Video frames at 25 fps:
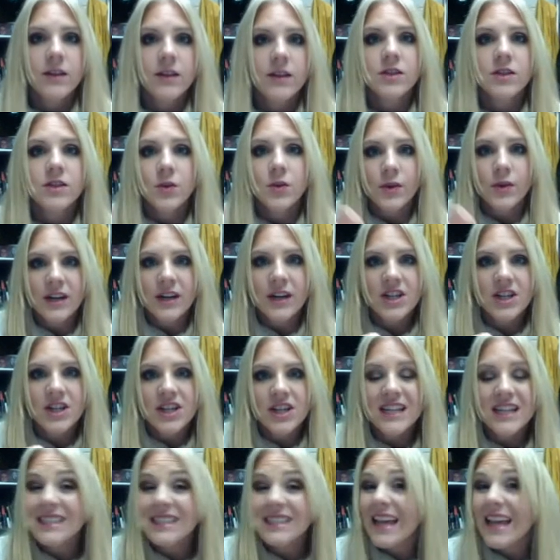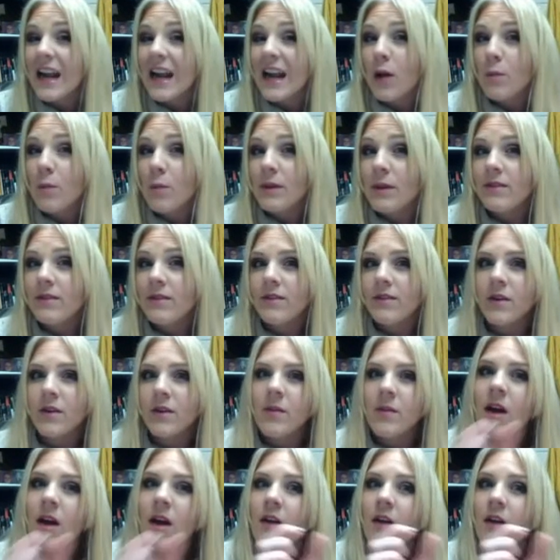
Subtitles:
So we're going to change that helping verb